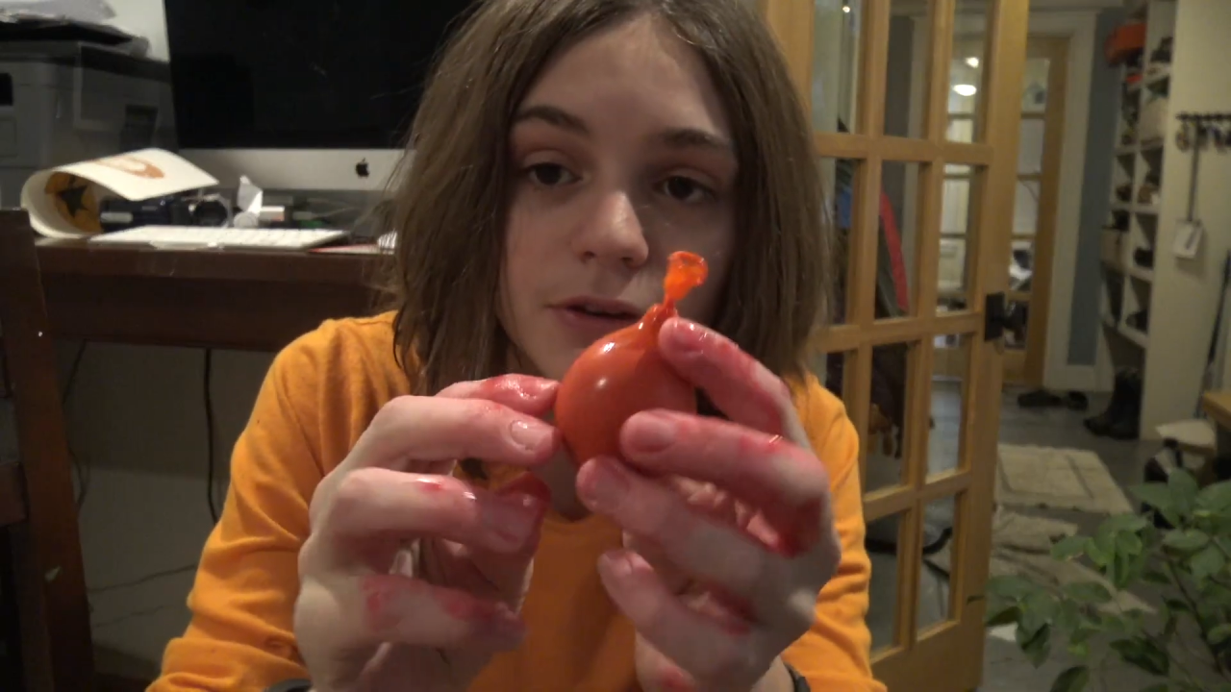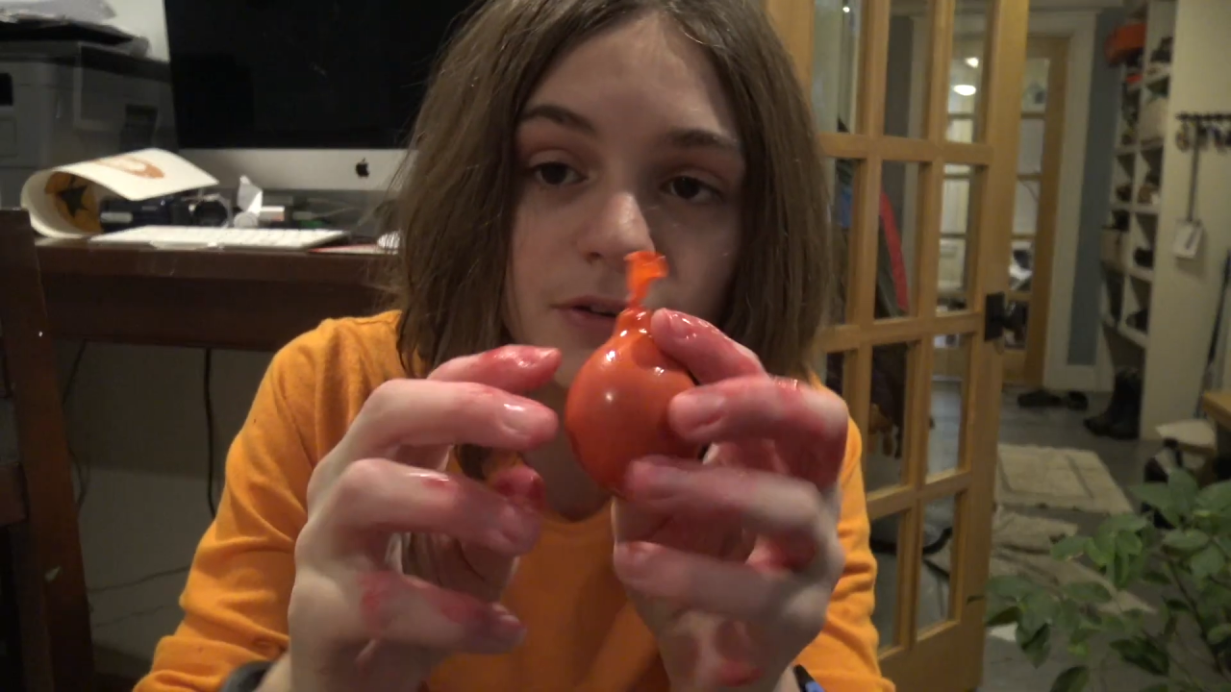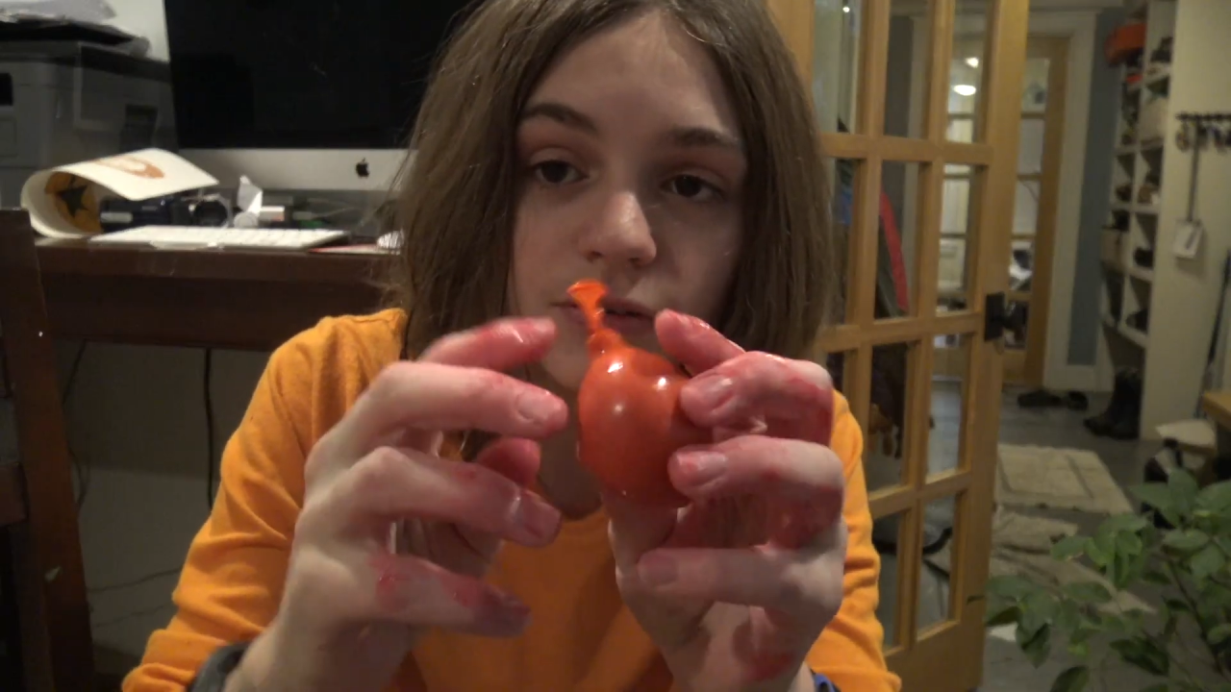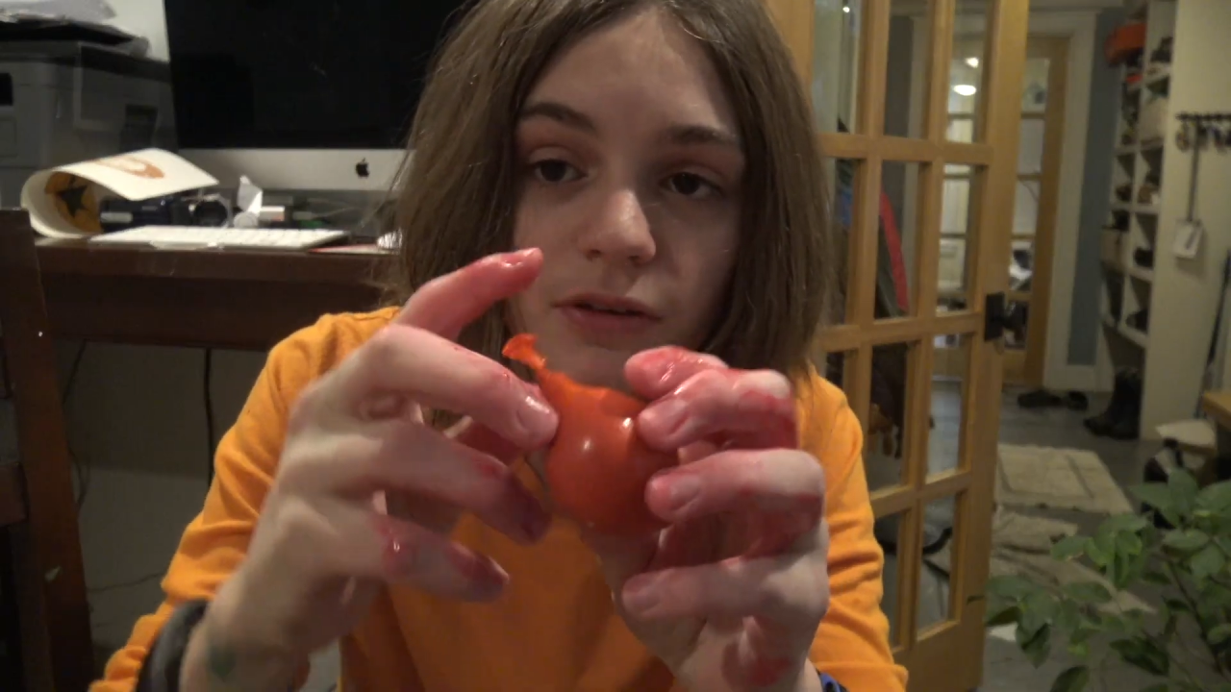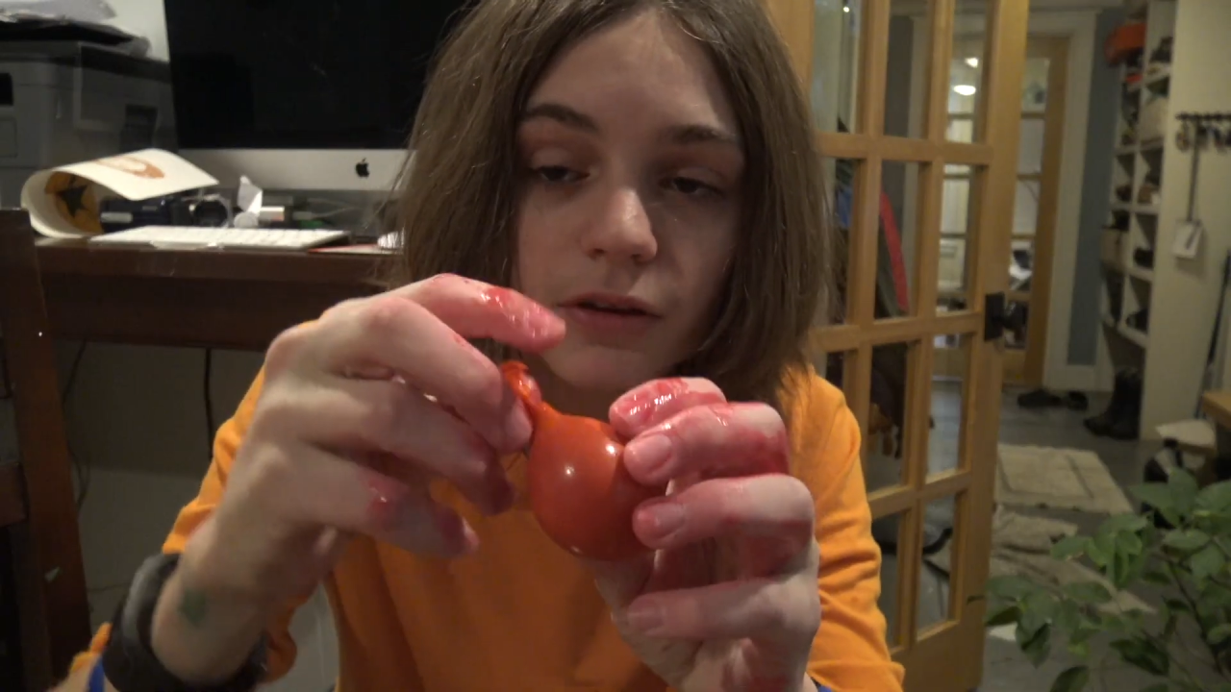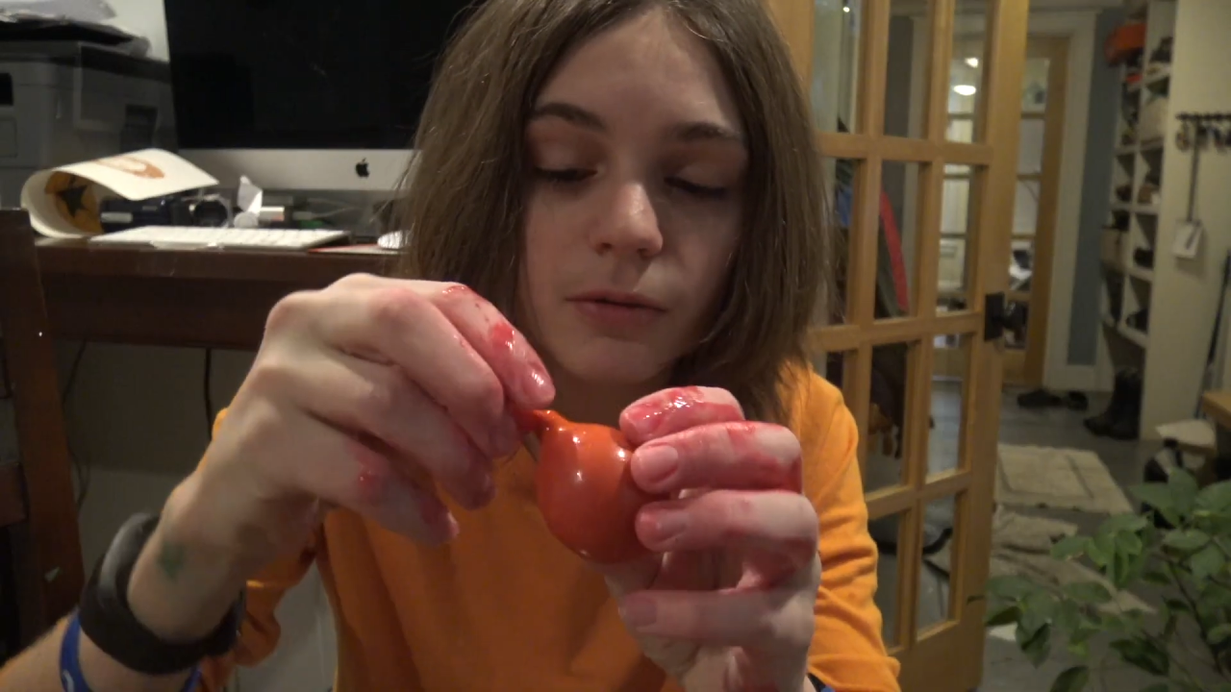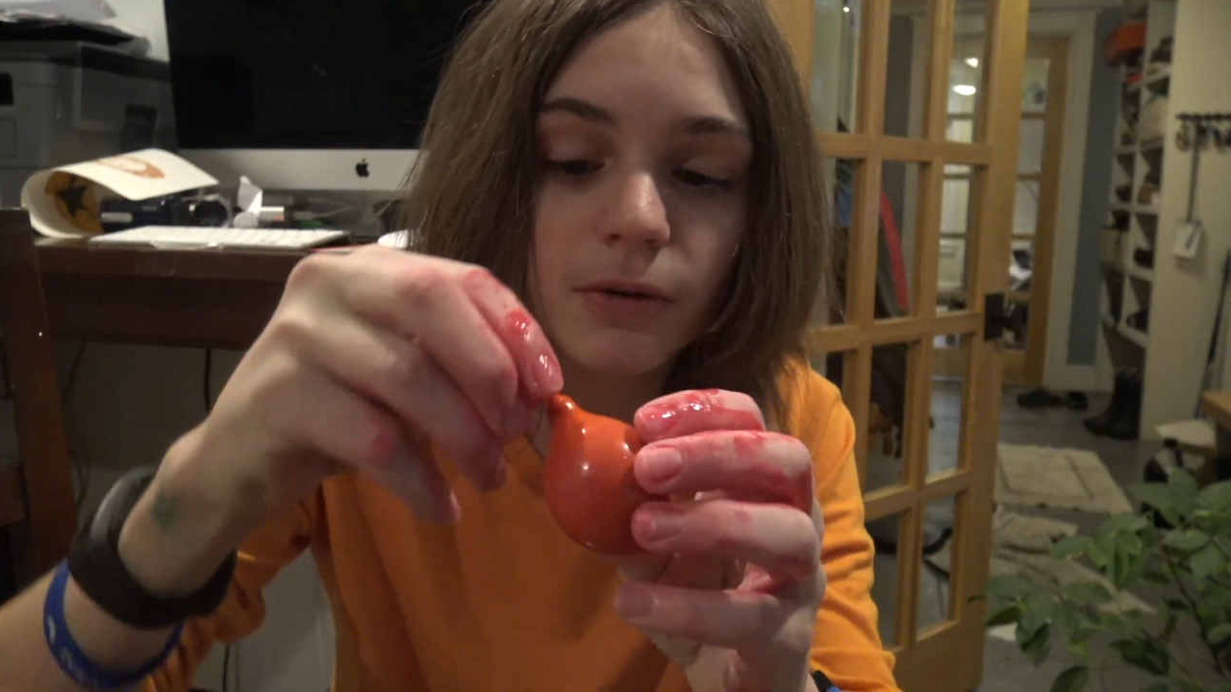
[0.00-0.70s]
you can see,